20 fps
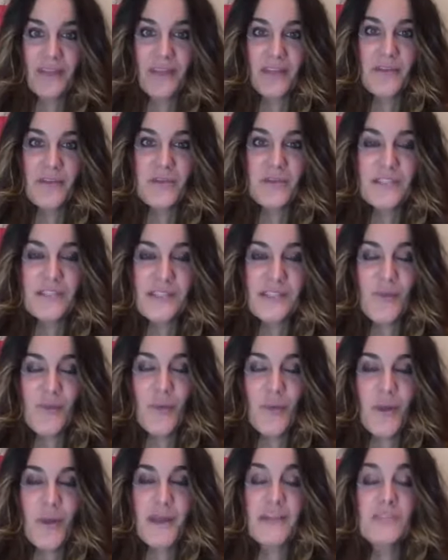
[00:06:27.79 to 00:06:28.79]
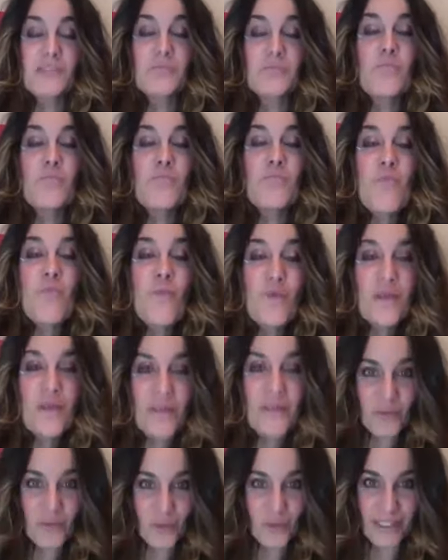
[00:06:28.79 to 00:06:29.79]
there is someone that is more
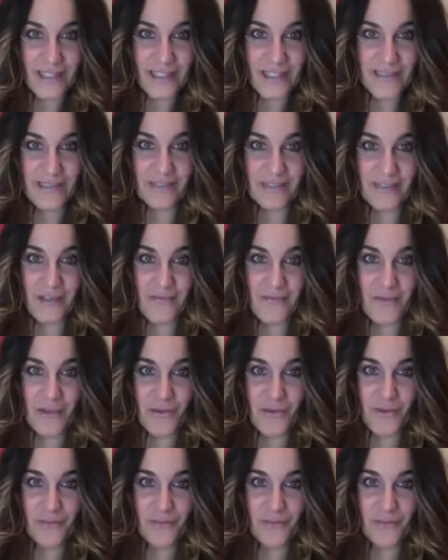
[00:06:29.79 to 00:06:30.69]
than willing to love you.